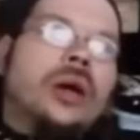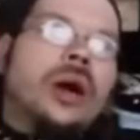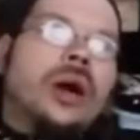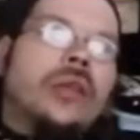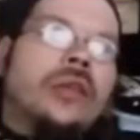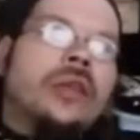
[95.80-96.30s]

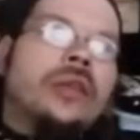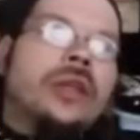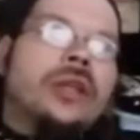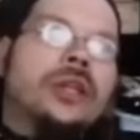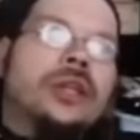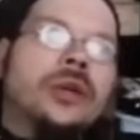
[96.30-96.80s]
I've seen
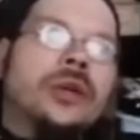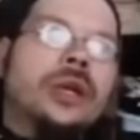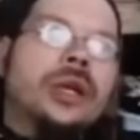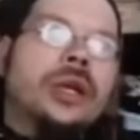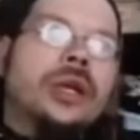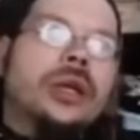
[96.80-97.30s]
that
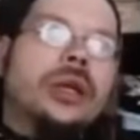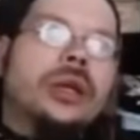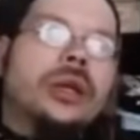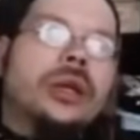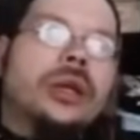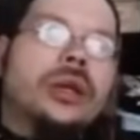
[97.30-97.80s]
shooting
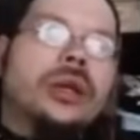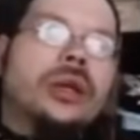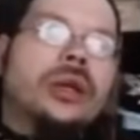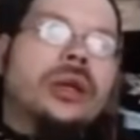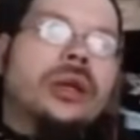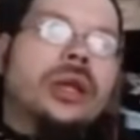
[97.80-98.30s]

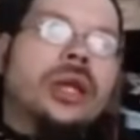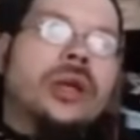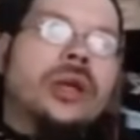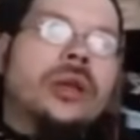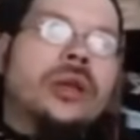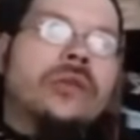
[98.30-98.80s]
that
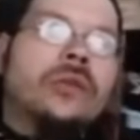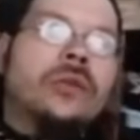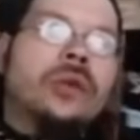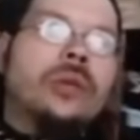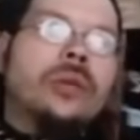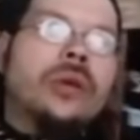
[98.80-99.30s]
killed like
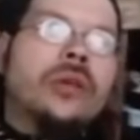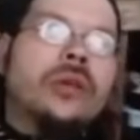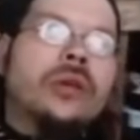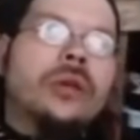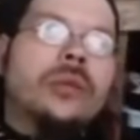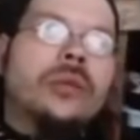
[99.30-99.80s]
40
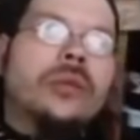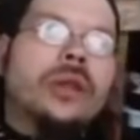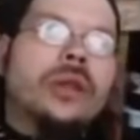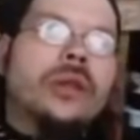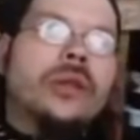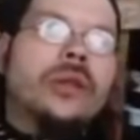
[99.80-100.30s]
Muslims in
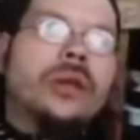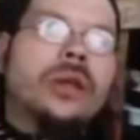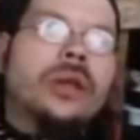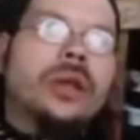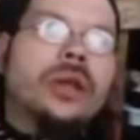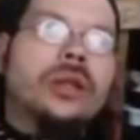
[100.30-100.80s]

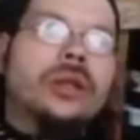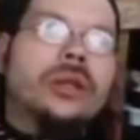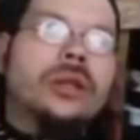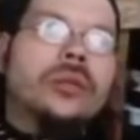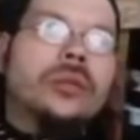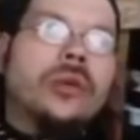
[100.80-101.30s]
that
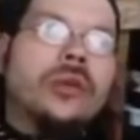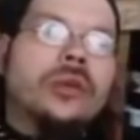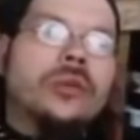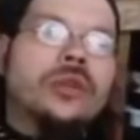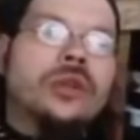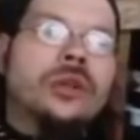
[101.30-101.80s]

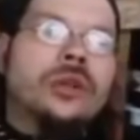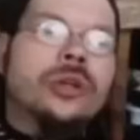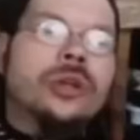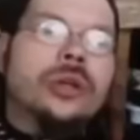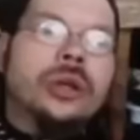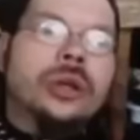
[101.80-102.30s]
Muslim
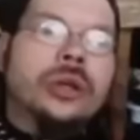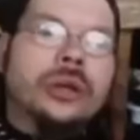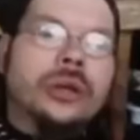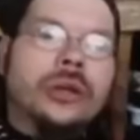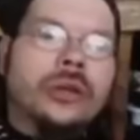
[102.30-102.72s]
church, and it's